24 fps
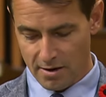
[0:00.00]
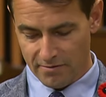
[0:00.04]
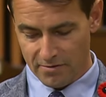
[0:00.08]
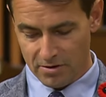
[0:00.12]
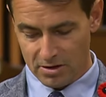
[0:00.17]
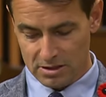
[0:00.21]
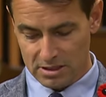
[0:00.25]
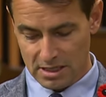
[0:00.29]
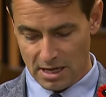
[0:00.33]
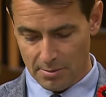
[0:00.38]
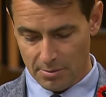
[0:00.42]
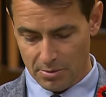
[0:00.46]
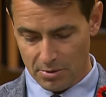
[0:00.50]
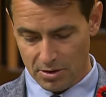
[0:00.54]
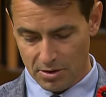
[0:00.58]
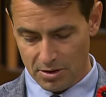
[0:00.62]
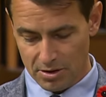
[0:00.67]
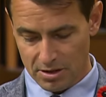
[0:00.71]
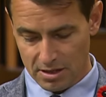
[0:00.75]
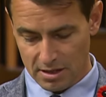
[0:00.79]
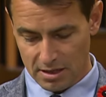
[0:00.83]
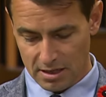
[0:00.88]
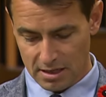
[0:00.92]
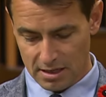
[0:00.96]
For example,
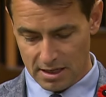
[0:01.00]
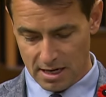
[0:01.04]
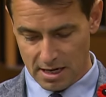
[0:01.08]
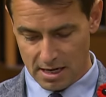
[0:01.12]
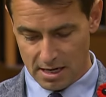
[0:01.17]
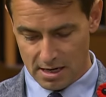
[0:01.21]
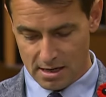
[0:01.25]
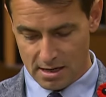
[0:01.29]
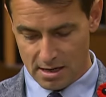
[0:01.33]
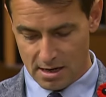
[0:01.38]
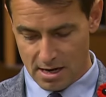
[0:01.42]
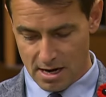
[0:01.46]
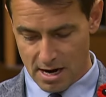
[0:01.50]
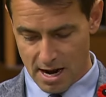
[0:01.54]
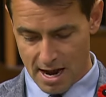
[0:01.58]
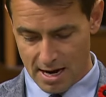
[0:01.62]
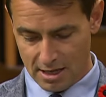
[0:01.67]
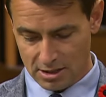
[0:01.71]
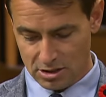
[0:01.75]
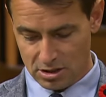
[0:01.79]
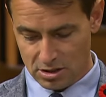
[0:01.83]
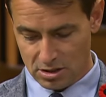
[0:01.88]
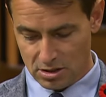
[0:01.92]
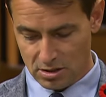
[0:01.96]
the Canadian
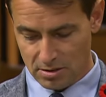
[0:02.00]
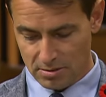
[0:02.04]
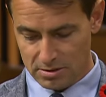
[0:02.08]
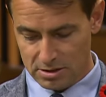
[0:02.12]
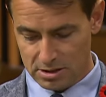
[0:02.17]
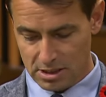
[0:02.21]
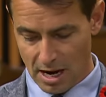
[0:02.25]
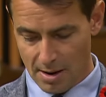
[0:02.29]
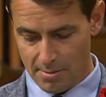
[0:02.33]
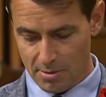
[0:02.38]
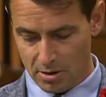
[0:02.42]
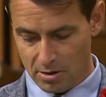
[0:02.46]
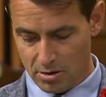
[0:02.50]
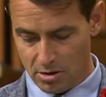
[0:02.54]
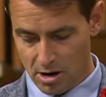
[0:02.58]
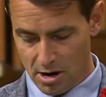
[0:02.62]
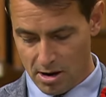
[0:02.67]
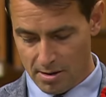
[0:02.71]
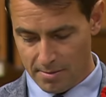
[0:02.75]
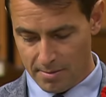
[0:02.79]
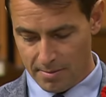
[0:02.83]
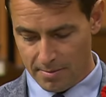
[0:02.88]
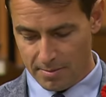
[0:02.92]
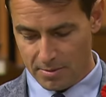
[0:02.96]
National
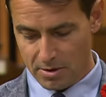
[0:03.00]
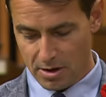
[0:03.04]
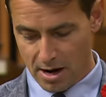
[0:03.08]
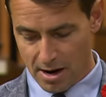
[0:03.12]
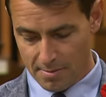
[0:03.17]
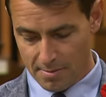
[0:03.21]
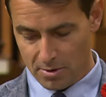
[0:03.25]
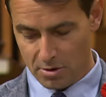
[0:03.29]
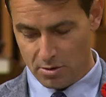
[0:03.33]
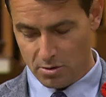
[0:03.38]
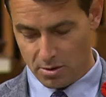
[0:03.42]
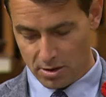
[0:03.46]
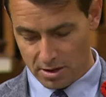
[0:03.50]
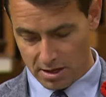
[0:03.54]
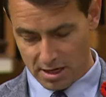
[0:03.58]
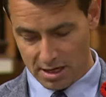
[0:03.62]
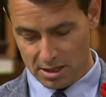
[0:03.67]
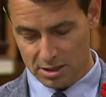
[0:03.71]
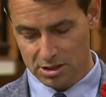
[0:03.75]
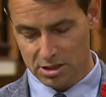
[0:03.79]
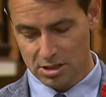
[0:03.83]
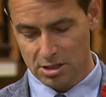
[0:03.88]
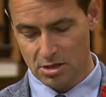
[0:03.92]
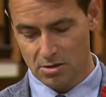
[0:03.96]
Cybercrime
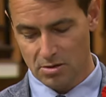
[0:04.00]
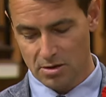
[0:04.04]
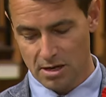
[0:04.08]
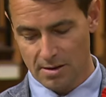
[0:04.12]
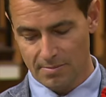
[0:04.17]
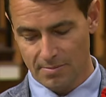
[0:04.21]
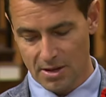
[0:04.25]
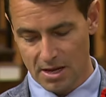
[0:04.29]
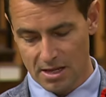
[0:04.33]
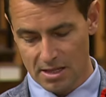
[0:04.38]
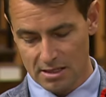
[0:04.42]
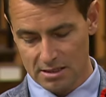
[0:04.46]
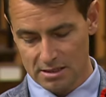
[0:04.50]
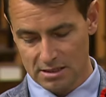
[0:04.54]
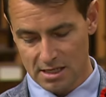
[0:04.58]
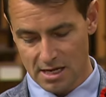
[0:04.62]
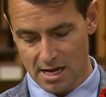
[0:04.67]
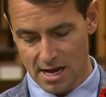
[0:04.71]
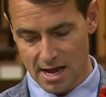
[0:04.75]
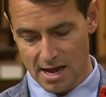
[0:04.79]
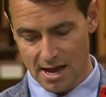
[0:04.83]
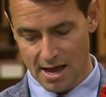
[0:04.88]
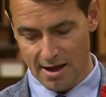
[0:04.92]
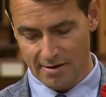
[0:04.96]
Coordination Unit and the
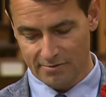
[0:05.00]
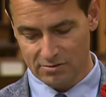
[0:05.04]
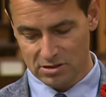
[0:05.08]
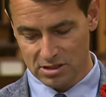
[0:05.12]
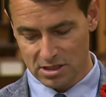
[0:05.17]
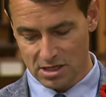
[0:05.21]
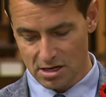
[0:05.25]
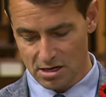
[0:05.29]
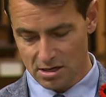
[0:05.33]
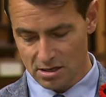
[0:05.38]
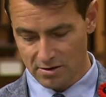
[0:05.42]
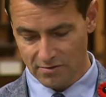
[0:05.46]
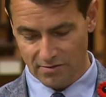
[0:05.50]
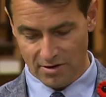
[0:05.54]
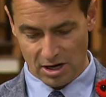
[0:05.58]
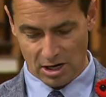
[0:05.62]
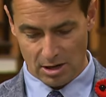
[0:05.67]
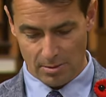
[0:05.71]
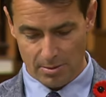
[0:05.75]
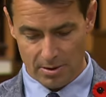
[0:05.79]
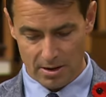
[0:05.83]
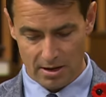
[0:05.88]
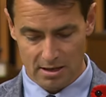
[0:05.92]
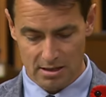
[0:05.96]
CAFC are
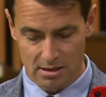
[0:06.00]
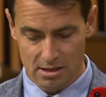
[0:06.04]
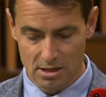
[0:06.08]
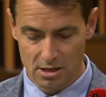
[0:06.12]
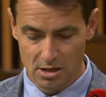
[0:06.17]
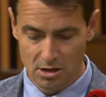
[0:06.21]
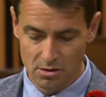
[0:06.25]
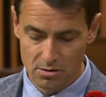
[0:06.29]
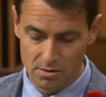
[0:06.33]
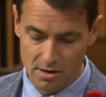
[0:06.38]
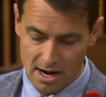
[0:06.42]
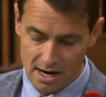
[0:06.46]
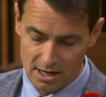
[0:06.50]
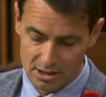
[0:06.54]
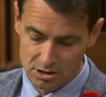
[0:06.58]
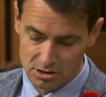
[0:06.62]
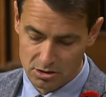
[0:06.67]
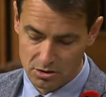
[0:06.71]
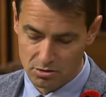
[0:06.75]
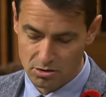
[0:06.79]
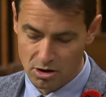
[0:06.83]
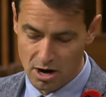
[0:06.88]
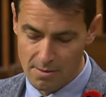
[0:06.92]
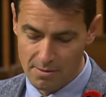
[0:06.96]
developing a new
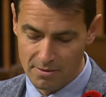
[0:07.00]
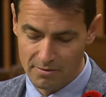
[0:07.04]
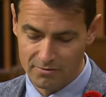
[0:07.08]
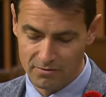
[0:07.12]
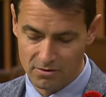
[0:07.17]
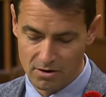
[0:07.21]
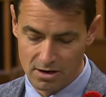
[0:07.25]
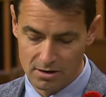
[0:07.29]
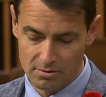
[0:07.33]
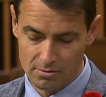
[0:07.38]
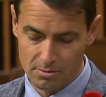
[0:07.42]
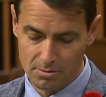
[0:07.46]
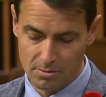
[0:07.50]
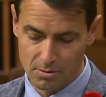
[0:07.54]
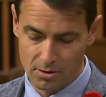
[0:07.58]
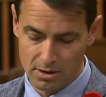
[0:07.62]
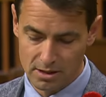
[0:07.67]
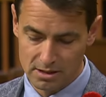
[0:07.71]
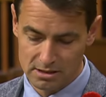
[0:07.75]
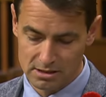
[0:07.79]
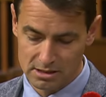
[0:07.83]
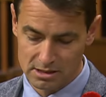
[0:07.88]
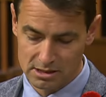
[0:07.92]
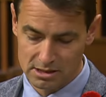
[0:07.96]
national crime and fraud
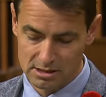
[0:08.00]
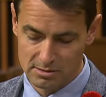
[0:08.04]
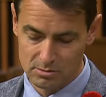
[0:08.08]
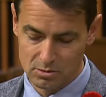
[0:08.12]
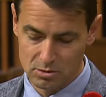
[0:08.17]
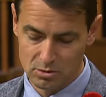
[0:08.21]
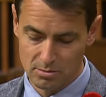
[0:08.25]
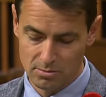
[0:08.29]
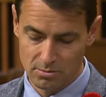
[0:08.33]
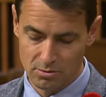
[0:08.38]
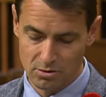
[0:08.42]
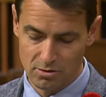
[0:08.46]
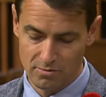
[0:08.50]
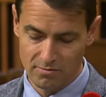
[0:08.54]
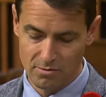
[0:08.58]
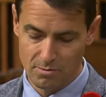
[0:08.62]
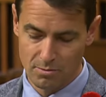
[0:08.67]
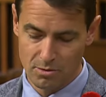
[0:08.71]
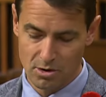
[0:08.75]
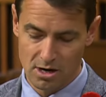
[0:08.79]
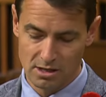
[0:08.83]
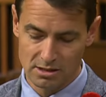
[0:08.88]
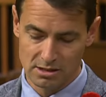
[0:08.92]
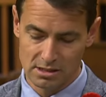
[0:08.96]
reporting system to improve the
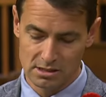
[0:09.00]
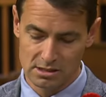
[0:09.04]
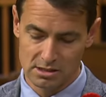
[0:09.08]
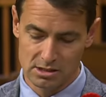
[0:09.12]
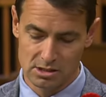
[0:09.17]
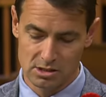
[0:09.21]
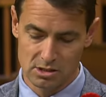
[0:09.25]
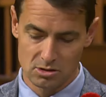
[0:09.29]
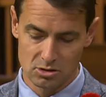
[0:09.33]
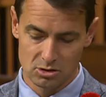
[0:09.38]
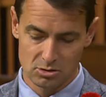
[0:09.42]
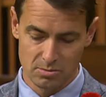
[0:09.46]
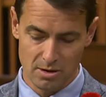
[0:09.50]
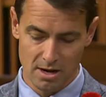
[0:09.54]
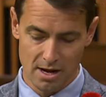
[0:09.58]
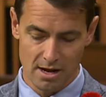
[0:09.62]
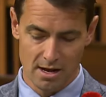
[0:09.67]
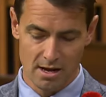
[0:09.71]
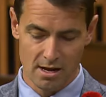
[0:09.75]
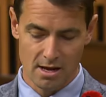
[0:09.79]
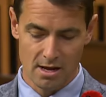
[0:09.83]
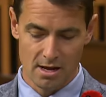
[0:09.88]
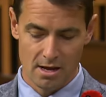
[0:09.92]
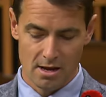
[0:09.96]
processes
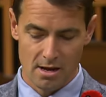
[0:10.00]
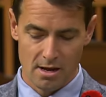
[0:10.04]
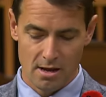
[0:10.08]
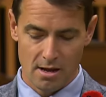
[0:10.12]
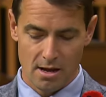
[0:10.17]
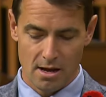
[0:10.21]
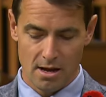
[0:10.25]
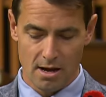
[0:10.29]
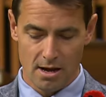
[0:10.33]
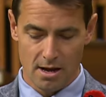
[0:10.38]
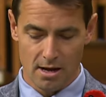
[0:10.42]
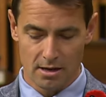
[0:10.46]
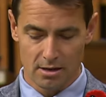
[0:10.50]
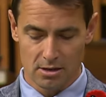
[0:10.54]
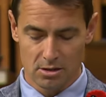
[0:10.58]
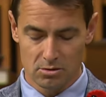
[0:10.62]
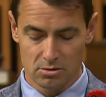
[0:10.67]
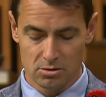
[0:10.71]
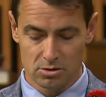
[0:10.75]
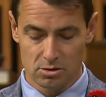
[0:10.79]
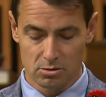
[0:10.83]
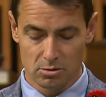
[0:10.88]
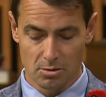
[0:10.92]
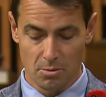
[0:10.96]

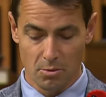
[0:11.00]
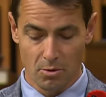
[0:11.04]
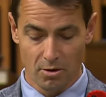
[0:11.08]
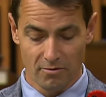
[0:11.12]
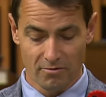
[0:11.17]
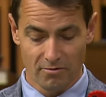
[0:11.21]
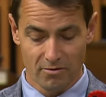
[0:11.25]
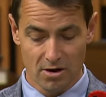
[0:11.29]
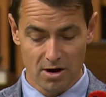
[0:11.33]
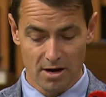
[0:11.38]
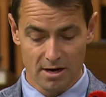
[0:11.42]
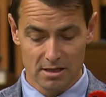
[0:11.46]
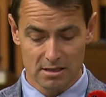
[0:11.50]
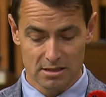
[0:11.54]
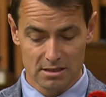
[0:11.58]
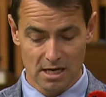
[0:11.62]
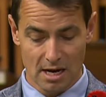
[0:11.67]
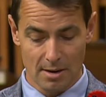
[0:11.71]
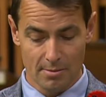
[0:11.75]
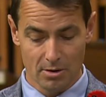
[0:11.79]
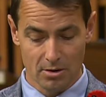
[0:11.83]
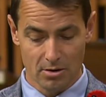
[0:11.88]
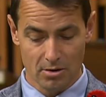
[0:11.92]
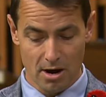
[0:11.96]
used to report fraud and
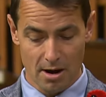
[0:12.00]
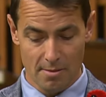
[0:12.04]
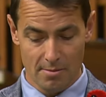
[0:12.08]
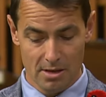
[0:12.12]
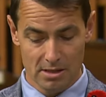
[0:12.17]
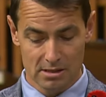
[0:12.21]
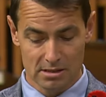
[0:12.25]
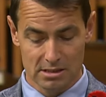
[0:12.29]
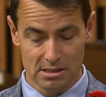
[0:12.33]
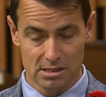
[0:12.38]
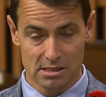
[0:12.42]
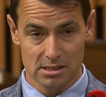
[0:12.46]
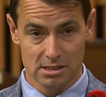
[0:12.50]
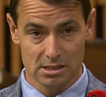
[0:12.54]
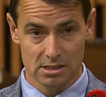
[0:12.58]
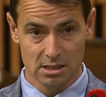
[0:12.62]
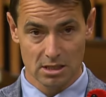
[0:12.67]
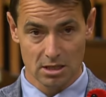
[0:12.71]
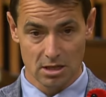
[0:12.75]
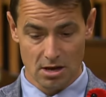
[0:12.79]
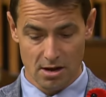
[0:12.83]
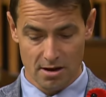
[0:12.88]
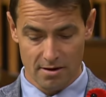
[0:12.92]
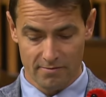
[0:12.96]
cybercrime incidents
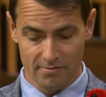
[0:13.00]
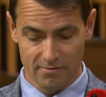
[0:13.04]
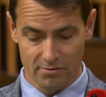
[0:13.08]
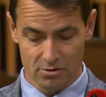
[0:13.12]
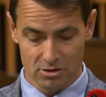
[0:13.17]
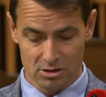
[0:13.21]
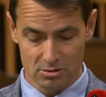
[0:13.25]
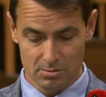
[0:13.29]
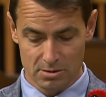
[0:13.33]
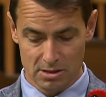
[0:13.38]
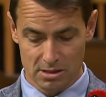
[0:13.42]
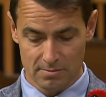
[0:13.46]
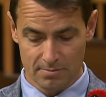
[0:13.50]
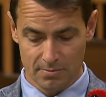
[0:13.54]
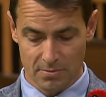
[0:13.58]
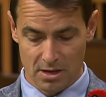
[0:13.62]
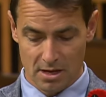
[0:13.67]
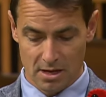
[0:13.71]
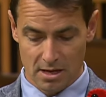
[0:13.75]
to law enforcement.